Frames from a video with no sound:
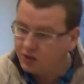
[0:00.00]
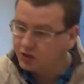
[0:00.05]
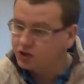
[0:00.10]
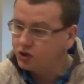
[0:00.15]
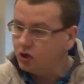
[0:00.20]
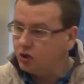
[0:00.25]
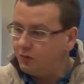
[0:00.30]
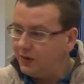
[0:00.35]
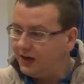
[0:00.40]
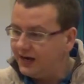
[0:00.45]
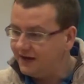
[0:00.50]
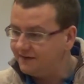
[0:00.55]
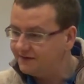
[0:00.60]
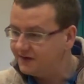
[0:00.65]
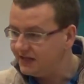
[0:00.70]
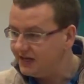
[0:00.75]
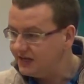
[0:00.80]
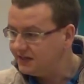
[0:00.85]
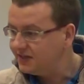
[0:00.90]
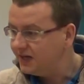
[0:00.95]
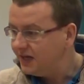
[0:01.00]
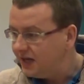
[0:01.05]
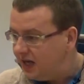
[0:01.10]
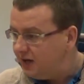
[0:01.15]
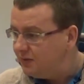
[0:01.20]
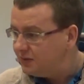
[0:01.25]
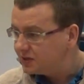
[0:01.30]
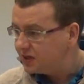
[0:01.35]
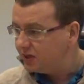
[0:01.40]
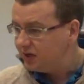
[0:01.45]
a short while after this, he
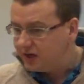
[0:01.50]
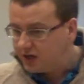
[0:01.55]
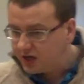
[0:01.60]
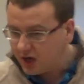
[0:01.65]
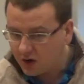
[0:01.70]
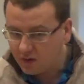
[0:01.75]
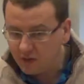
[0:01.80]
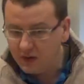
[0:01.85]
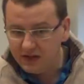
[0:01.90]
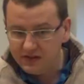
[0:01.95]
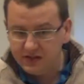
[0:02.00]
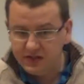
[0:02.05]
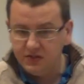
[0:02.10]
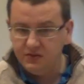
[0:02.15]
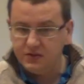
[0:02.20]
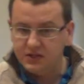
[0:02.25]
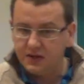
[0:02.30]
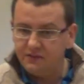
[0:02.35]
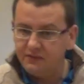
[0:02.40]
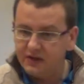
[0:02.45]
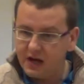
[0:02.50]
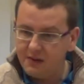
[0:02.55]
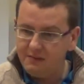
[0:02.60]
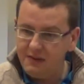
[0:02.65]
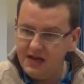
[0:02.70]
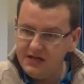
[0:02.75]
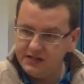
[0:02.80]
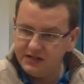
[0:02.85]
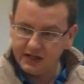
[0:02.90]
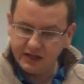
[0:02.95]
was going to go and do something
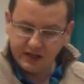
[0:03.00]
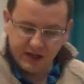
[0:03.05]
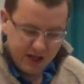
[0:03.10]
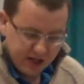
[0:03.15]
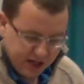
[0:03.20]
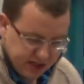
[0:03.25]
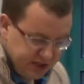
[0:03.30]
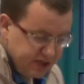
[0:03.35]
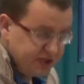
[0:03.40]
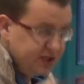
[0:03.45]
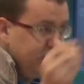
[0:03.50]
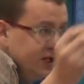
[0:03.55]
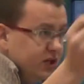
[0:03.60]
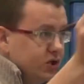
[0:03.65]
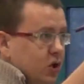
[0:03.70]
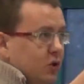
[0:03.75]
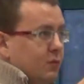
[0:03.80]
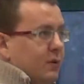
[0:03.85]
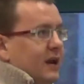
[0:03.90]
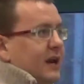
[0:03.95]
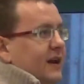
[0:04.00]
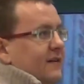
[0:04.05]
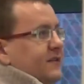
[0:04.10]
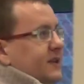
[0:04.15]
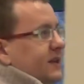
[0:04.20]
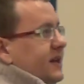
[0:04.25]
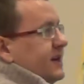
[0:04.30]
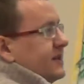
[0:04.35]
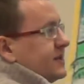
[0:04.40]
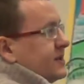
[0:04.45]
amazing. Because you see, a short while after
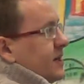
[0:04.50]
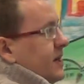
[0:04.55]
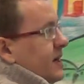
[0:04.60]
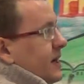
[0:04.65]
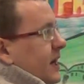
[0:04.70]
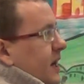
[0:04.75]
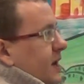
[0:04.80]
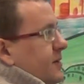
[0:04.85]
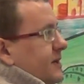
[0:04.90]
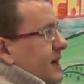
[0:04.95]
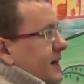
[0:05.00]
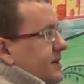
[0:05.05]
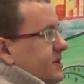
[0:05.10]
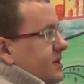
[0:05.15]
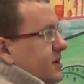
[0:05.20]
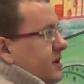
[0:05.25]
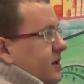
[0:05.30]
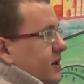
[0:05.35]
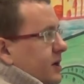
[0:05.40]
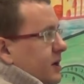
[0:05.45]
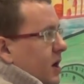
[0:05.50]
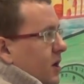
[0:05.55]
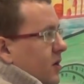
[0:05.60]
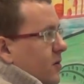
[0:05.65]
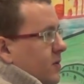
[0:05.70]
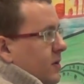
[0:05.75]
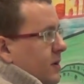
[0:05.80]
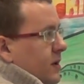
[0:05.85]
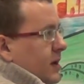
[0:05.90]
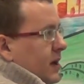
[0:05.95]
this, he was actually going to go
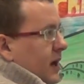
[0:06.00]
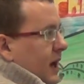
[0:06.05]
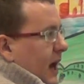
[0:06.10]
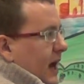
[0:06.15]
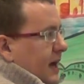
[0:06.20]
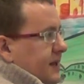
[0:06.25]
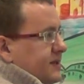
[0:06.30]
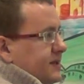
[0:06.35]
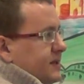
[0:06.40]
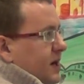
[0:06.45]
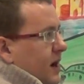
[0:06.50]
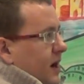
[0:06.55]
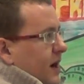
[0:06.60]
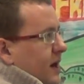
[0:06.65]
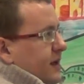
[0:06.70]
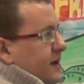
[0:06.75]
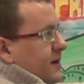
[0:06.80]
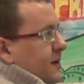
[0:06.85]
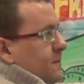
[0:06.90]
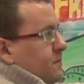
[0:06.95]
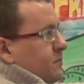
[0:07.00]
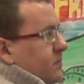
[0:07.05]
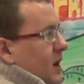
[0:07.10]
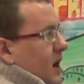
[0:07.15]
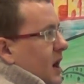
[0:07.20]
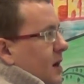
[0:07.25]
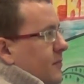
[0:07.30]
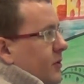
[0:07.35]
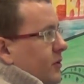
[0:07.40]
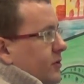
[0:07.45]
and die
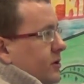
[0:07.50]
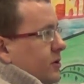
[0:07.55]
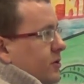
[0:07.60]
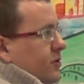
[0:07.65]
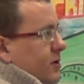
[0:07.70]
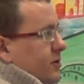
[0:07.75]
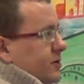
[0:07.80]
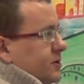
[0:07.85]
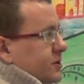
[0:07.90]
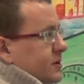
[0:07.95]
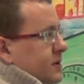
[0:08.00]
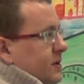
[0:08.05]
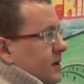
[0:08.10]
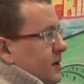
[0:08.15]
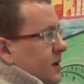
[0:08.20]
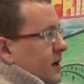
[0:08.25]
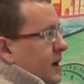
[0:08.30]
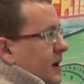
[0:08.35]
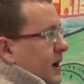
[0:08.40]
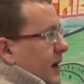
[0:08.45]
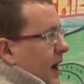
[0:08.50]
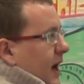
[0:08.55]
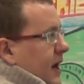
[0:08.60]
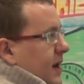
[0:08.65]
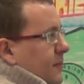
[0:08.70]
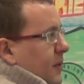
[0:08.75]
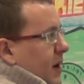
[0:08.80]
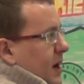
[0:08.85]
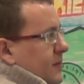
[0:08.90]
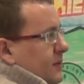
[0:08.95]
upon the cross. And the
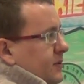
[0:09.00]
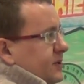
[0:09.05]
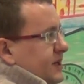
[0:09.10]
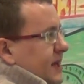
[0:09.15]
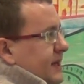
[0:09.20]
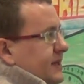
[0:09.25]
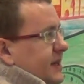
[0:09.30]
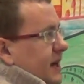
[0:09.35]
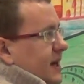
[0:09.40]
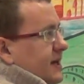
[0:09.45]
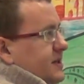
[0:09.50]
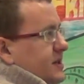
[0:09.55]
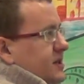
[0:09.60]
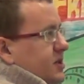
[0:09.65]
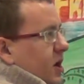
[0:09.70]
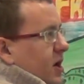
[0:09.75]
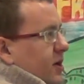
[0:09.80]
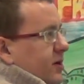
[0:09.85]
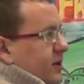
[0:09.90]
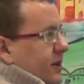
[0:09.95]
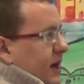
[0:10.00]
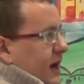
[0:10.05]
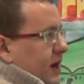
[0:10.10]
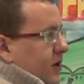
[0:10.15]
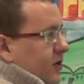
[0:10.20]
Bible says that as he died on that